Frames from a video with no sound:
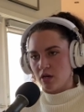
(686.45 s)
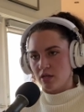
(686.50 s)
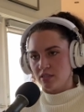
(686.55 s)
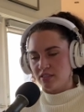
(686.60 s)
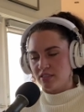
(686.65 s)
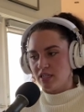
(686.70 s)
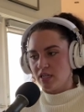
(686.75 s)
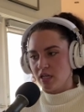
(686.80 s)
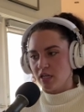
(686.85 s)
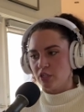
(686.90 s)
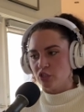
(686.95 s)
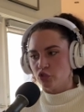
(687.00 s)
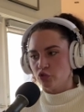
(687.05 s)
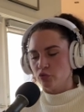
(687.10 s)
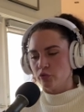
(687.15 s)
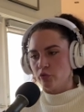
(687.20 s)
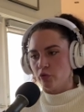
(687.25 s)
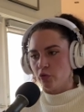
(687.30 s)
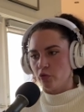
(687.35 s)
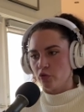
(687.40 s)
seeking
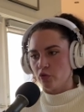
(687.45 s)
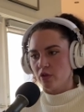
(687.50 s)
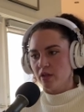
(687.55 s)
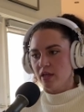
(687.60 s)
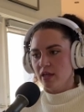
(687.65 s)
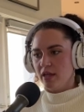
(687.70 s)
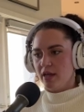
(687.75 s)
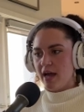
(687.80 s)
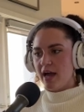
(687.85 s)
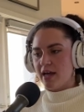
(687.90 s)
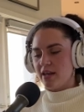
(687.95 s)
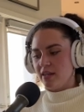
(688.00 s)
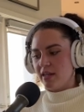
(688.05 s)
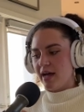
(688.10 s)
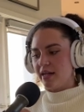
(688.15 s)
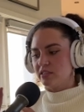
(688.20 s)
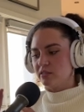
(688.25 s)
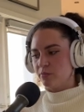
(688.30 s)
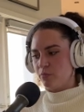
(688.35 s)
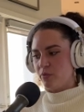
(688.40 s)
truth. And
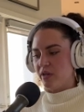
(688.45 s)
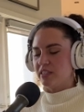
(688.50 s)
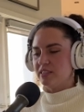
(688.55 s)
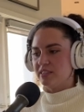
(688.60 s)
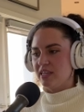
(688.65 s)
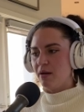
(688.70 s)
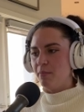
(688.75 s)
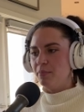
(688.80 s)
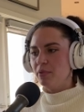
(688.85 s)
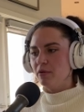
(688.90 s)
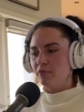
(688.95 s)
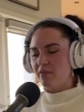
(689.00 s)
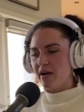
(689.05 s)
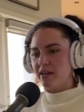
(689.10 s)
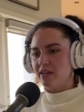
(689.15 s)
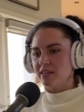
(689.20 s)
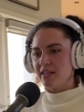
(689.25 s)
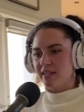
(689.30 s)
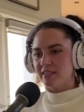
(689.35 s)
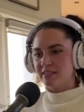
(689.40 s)
that's
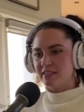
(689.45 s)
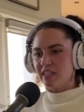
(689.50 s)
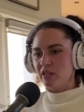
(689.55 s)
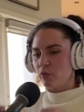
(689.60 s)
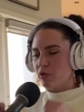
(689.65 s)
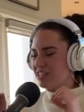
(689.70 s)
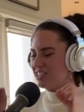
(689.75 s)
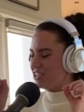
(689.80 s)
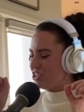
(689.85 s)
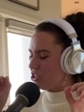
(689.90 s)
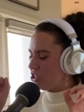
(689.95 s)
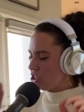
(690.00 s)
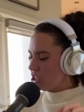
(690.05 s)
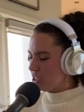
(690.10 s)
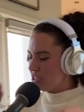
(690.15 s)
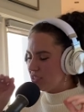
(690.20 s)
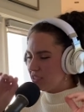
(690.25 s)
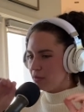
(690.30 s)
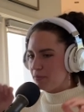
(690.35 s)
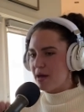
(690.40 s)
exemplified in that scene where he's
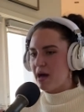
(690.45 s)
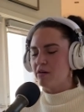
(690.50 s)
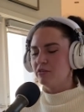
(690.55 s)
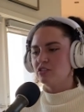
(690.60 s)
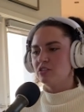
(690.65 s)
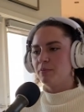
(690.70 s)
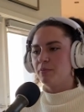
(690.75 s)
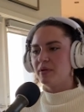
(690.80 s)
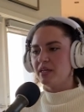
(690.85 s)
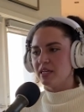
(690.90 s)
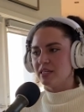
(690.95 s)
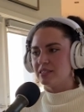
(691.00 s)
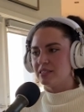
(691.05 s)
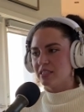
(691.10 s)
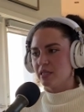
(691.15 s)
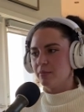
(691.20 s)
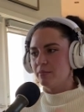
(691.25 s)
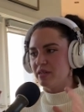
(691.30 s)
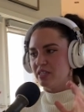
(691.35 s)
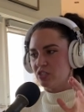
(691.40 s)
just about to piece
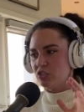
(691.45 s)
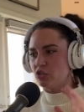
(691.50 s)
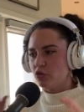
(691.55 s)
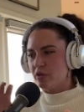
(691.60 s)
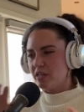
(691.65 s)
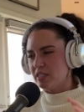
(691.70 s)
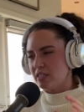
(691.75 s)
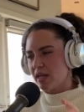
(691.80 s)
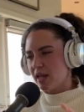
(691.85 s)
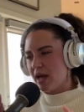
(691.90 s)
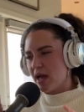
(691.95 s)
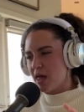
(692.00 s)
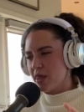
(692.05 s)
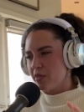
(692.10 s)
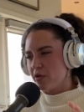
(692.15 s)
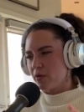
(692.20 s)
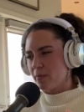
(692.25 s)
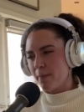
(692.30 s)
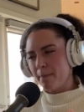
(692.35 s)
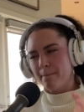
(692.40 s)
the mystery
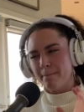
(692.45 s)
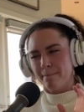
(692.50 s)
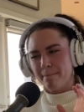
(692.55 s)
together.